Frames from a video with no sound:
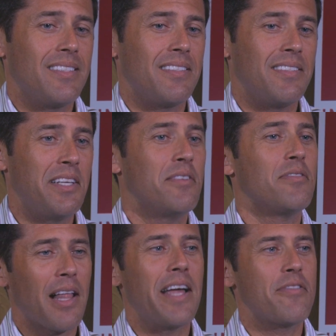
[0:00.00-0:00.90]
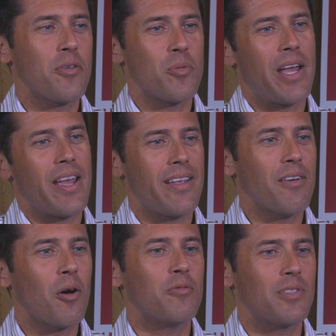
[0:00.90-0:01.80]
live life the way
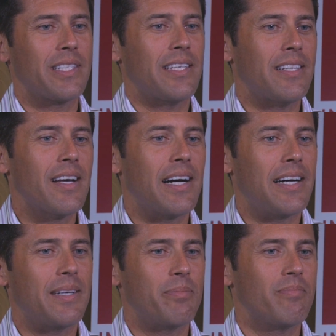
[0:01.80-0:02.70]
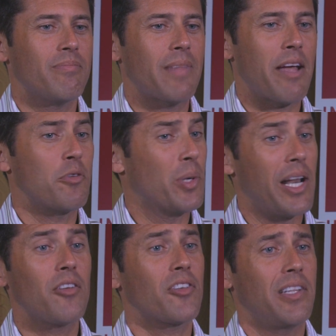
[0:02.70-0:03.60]
hopefully everyone
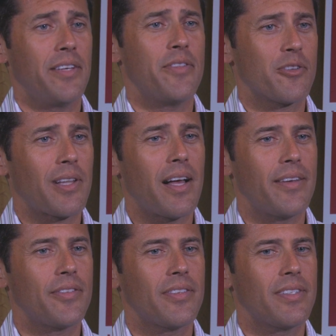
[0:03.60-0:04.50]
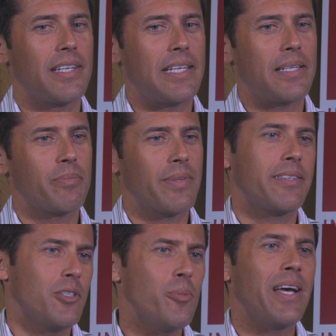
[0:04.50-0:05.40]
else can live their lives,
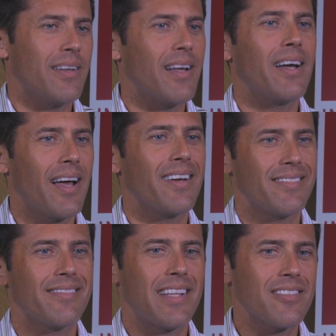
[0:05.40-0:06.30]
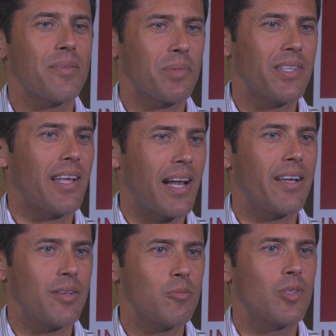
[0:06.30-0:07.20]
you bet. That's something that
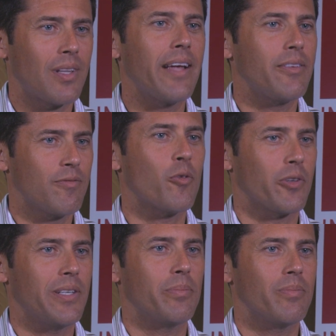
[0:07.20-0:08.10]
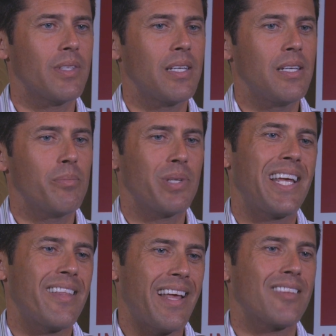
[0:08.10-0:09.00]
I would like for him. But
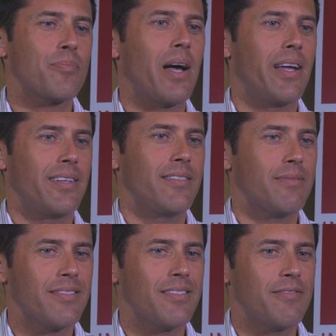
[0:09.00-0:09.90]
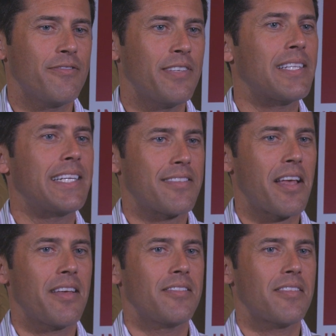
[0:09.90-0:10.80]
again, that's my feelings
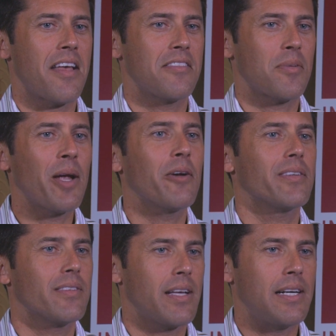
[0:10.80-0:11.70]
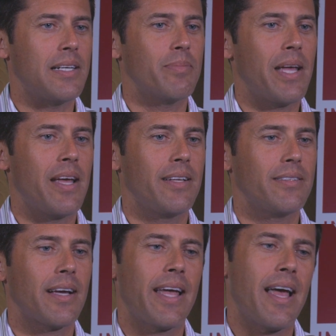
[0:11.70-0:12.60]
as a parent,
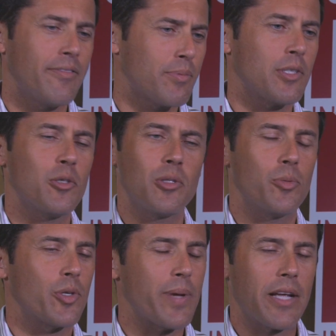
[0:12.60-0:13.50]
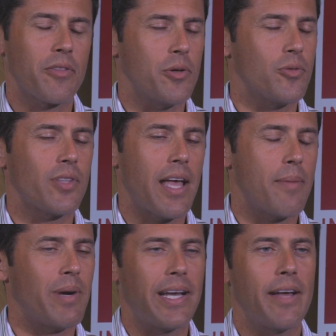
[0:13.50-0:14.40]
and I absolutely respect those
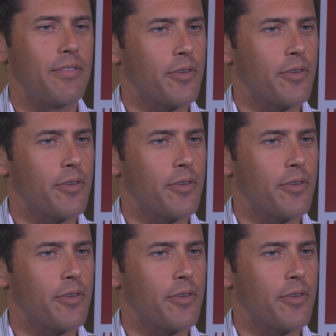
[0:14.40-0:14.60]
that might have